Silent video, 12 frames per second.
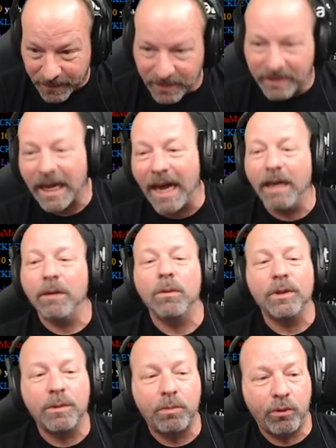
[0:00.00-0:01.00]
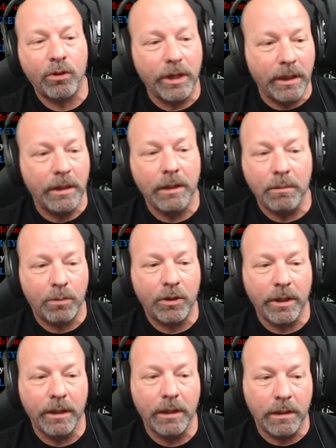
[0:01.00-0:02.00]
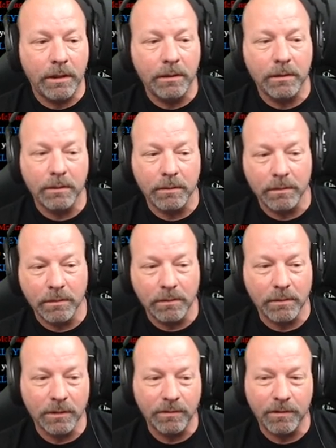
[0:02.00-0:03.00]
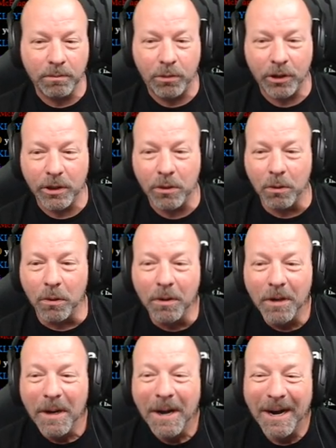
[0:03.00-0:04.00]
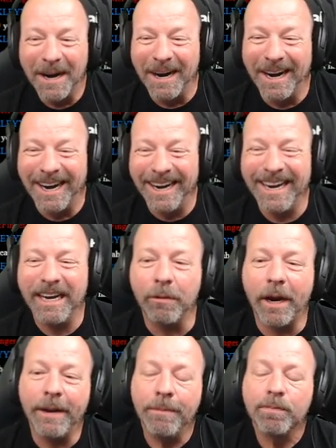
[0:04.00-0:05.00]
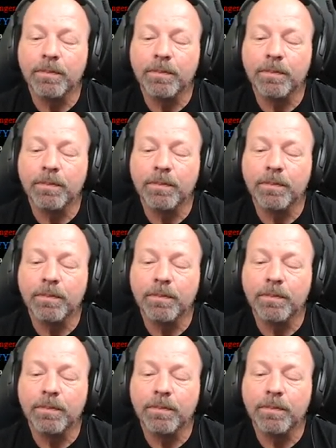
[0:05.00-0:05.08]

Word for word: that was pretty pretty pretty cool. Uh, anyway,